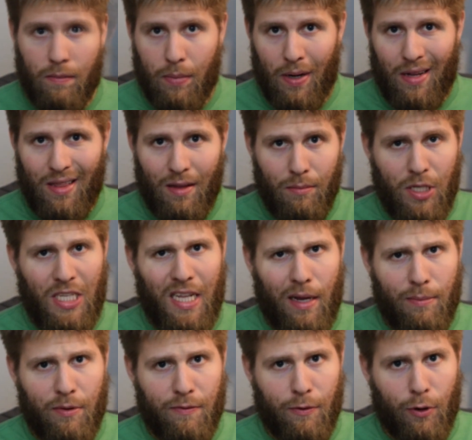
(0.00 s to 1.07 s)
but let me
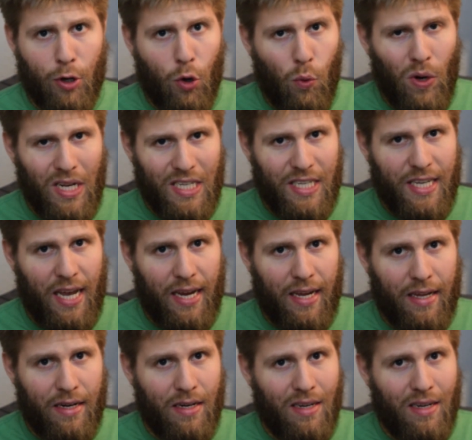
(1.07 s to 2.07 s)
stop you for a quick second